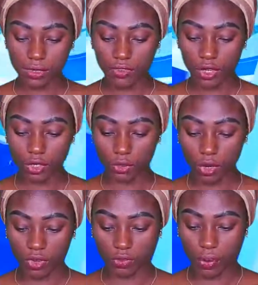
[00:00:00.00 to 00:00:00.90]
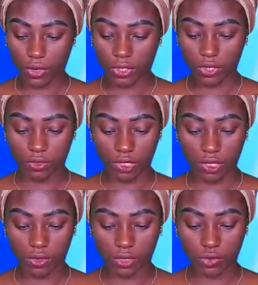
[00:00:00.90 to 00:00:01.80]
the volume of point of
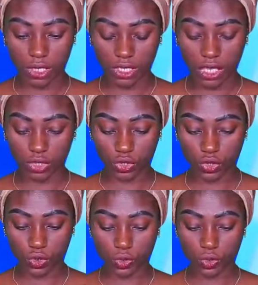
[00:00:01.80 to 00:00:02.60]
sales transactions